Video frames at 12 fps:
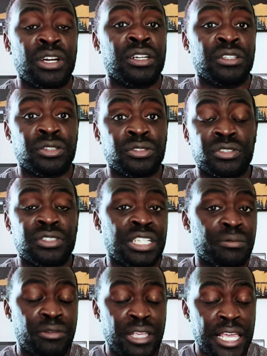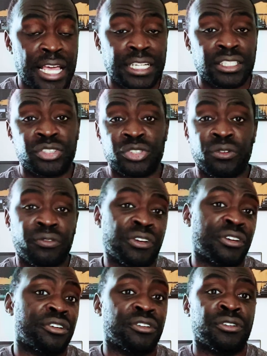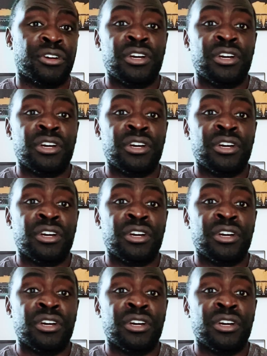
use your GPS to figure